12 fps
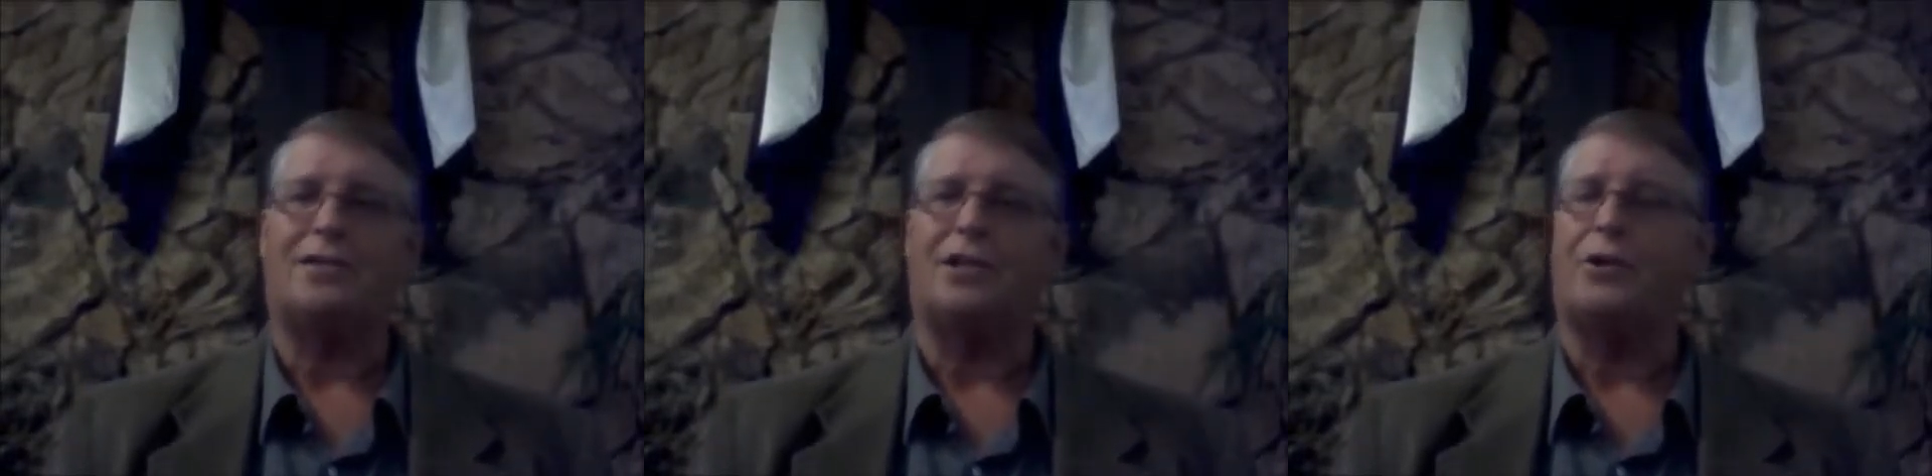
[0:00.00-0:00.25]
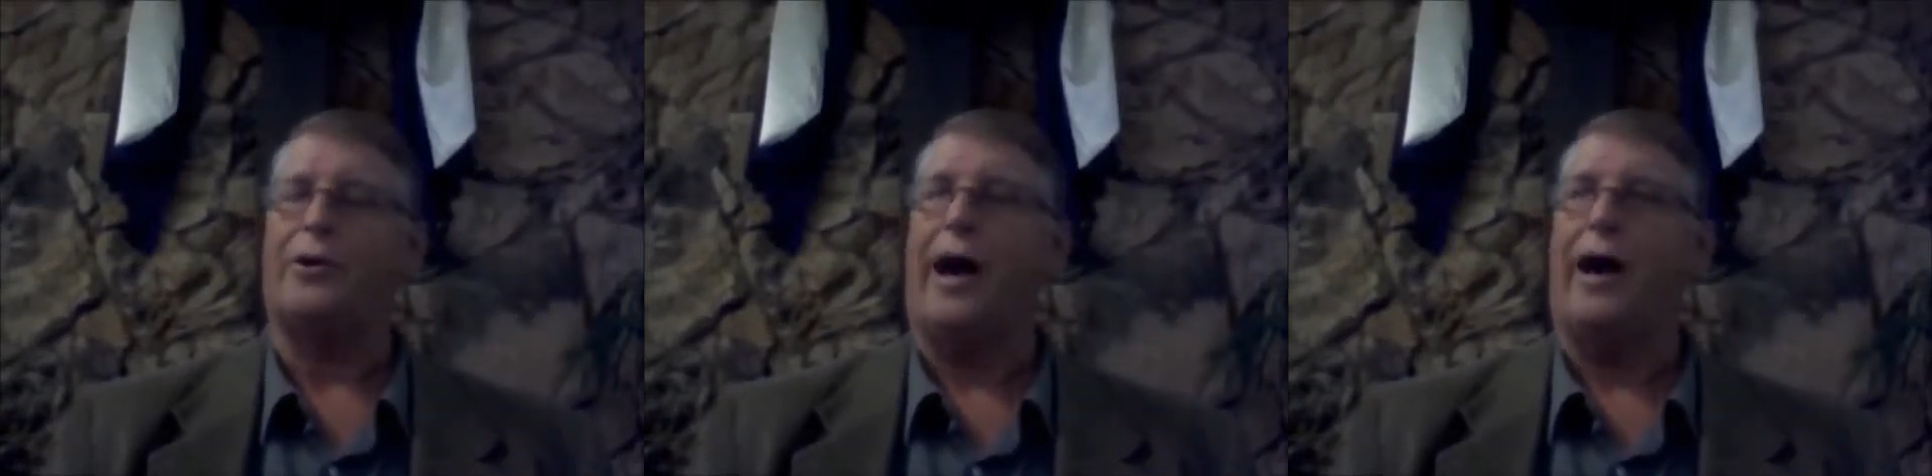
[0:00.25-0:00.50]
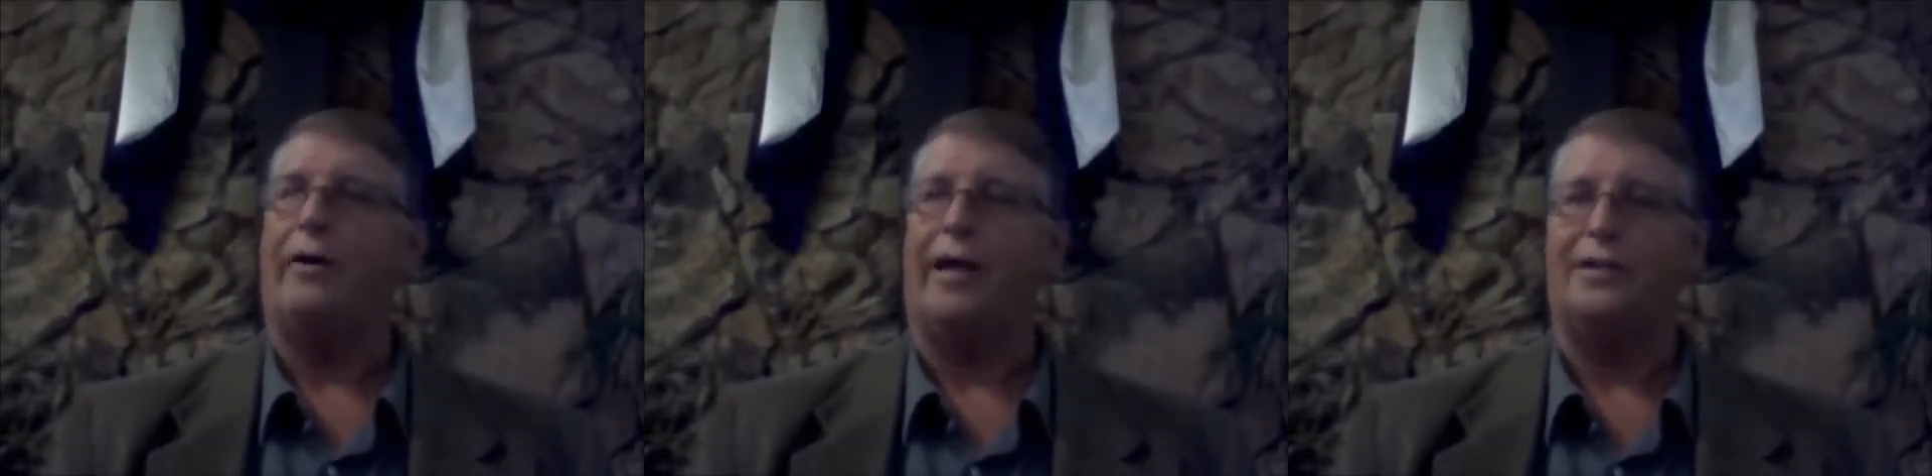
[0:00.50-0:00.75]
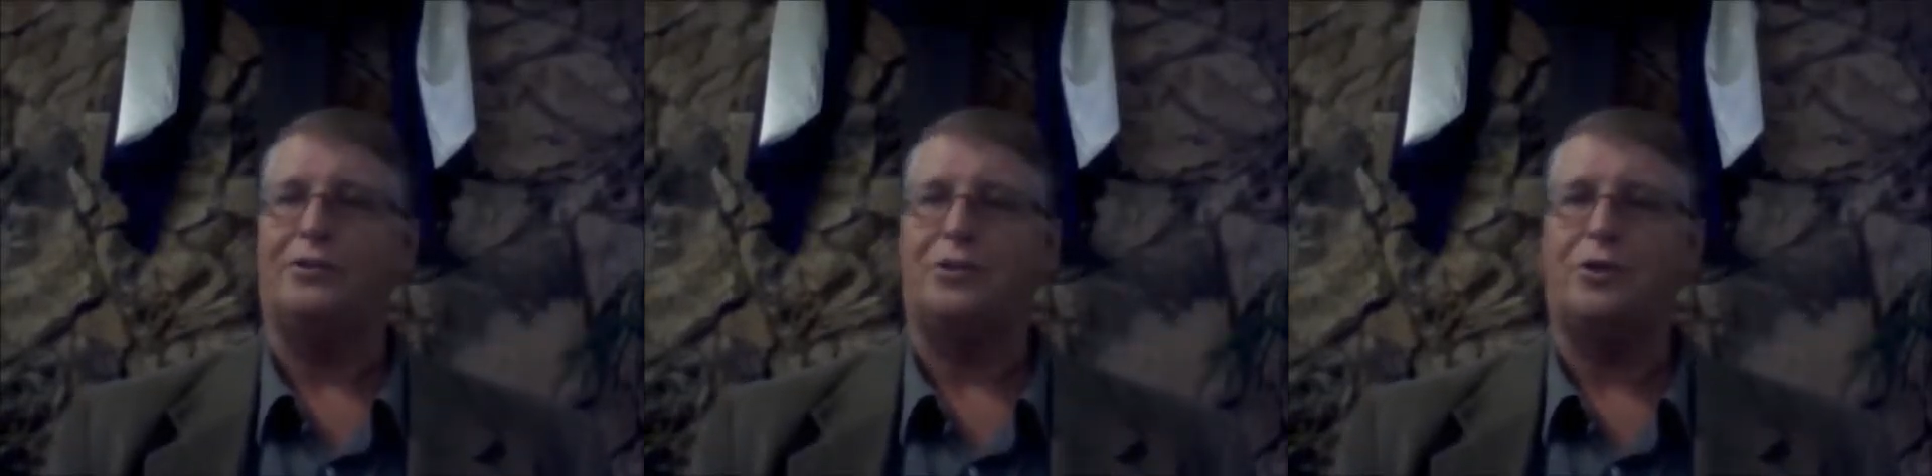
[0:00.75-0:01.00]
the crowd
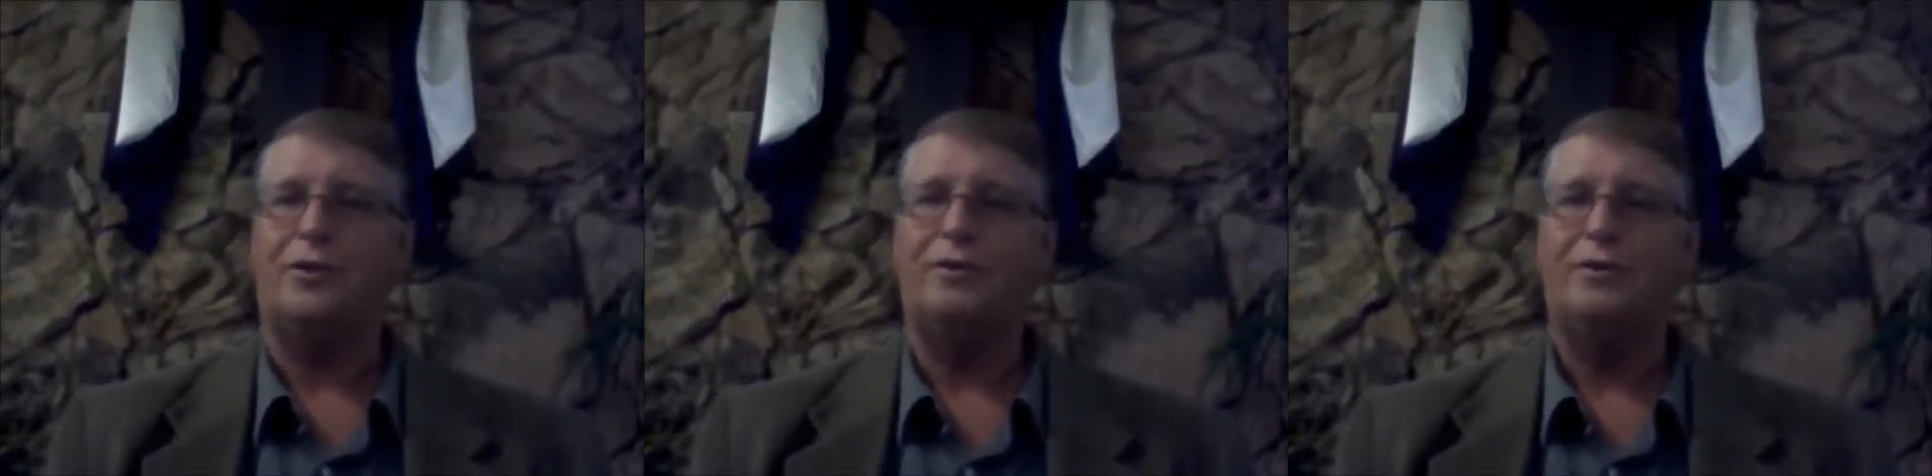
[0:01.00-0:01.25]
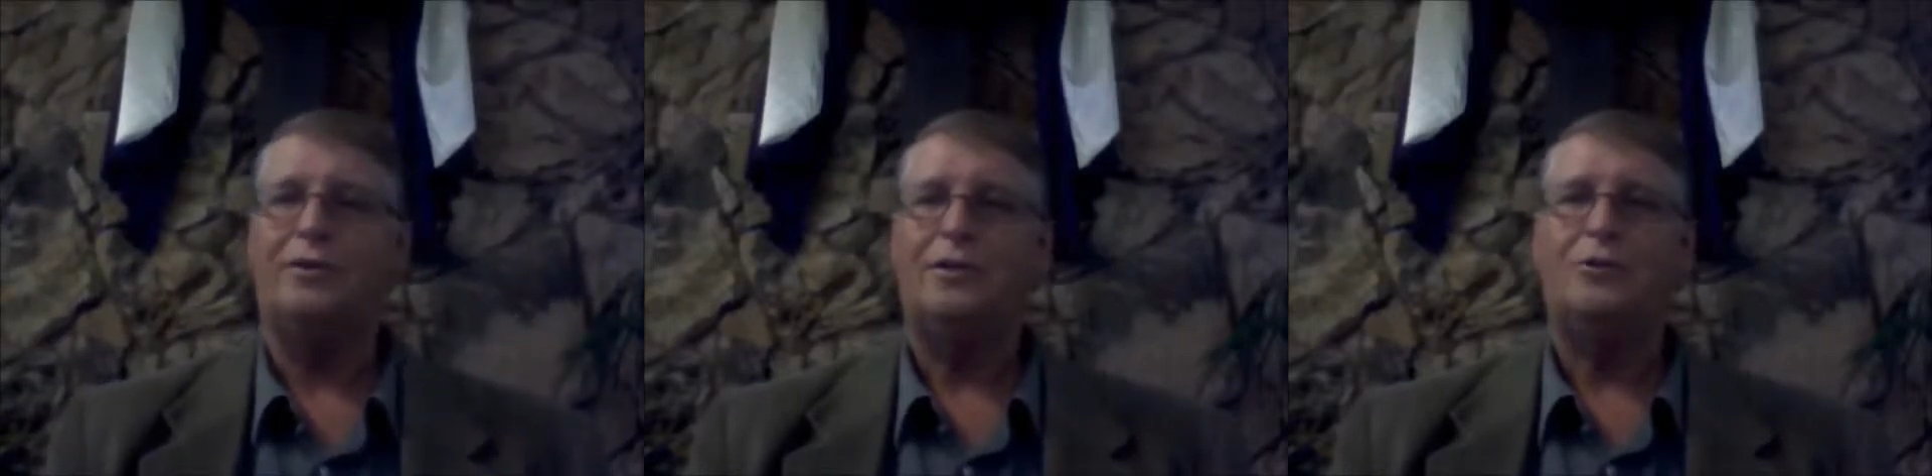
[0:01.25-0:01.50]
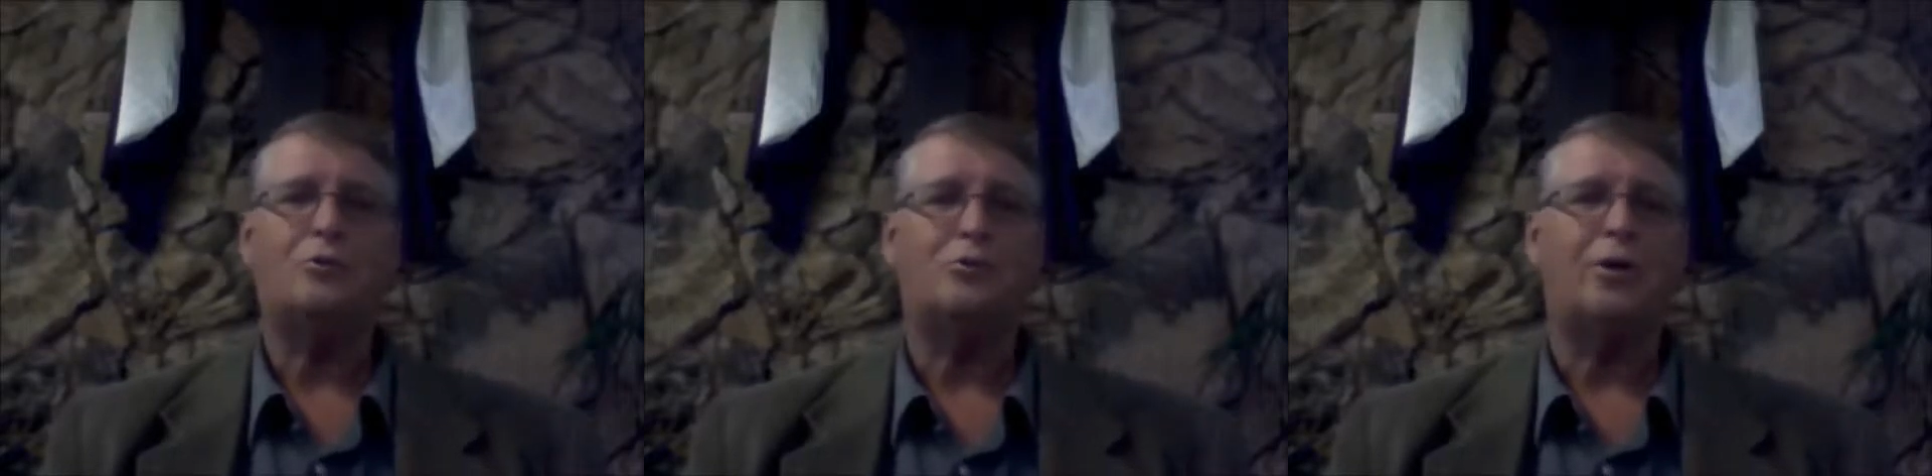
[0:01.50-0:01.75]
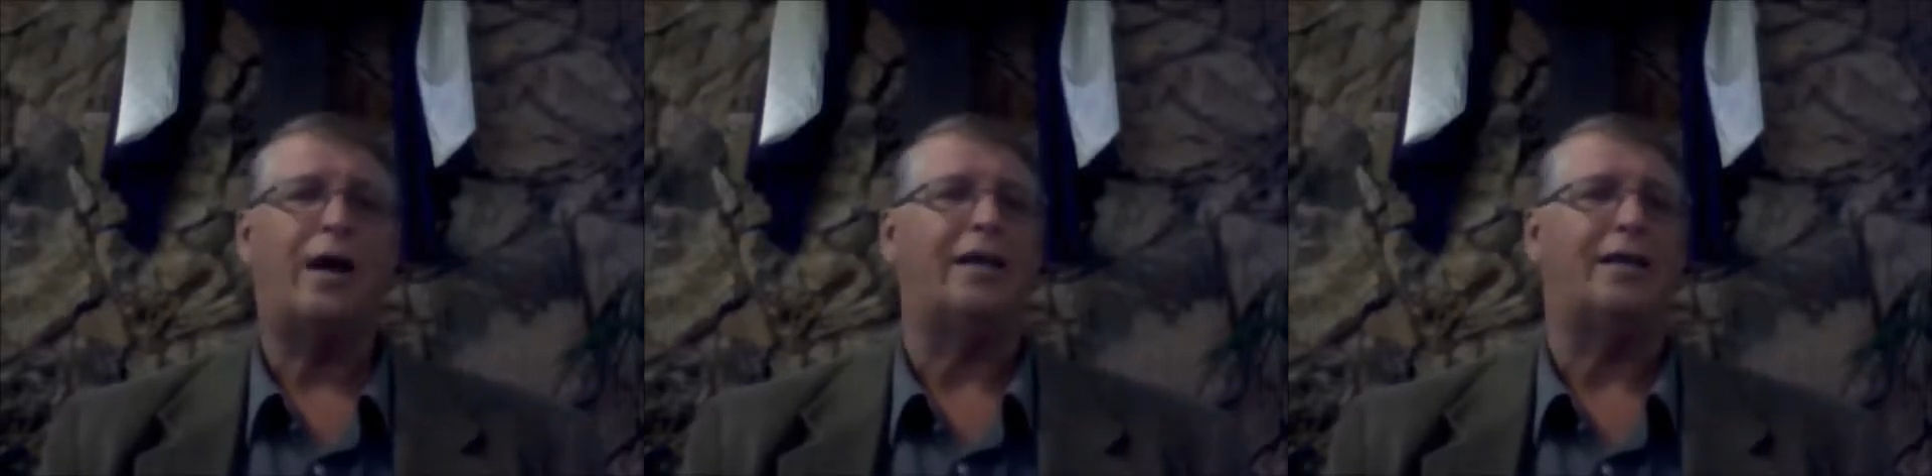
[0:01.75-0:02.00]
answered. Who's
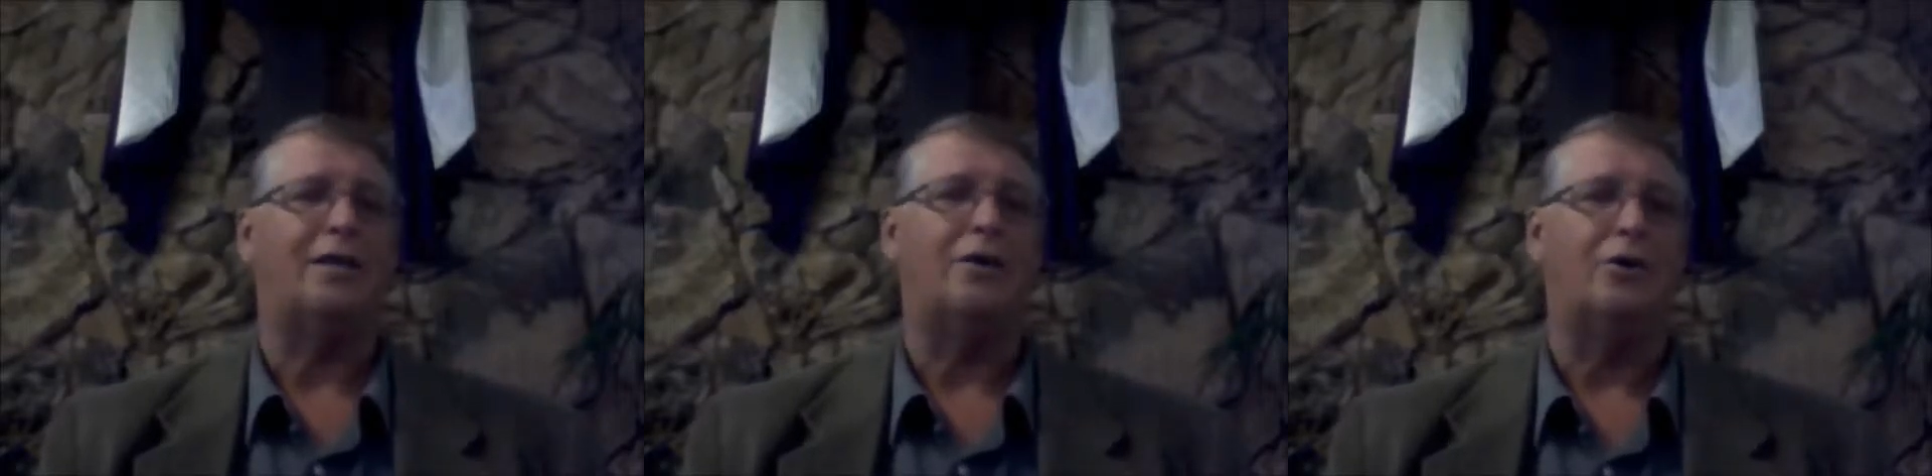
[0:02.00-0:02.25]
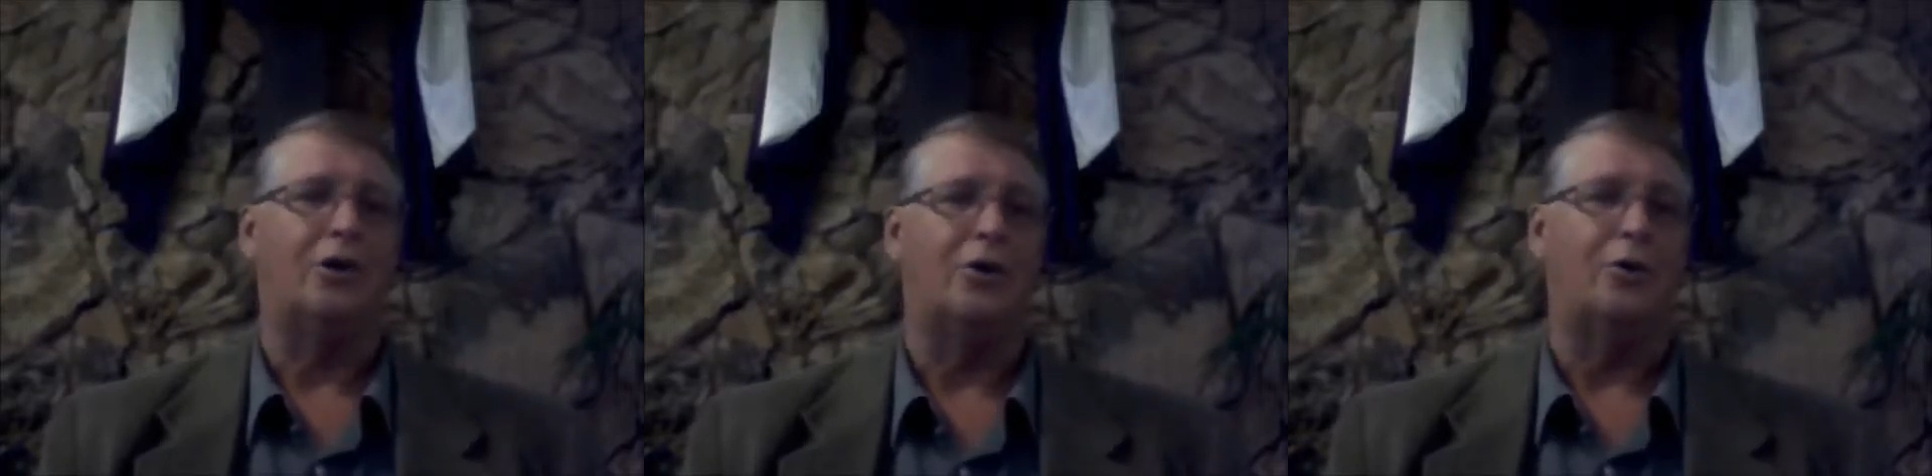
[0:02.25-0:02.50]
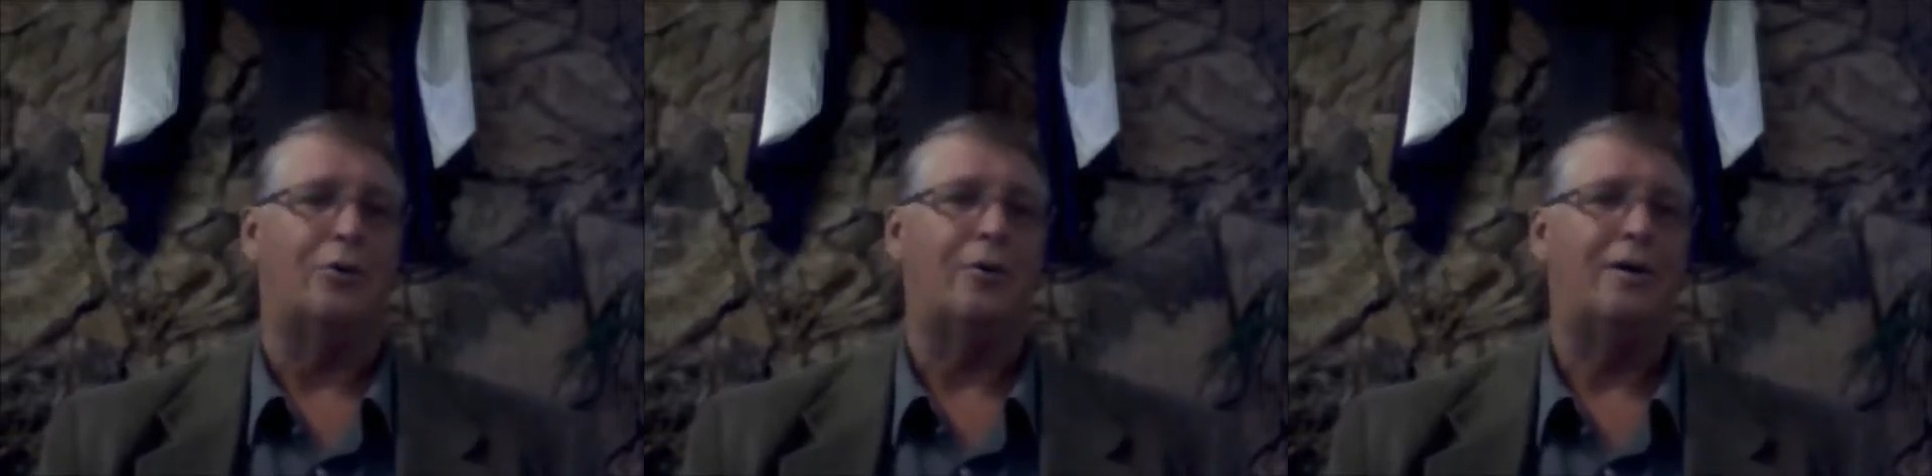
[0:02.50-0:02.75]
trying to kill you?